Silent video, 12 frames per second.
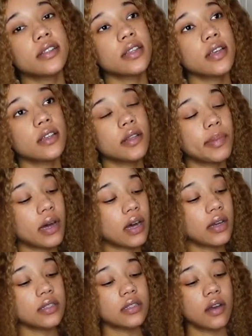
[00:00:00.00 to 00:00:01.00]
thing in the
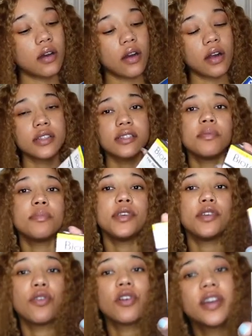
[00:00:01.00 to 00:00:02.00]
box are some
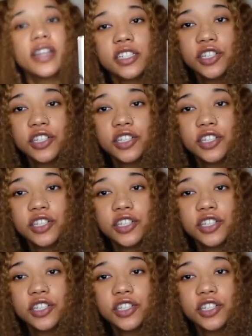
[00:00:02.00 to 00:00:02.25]
Biore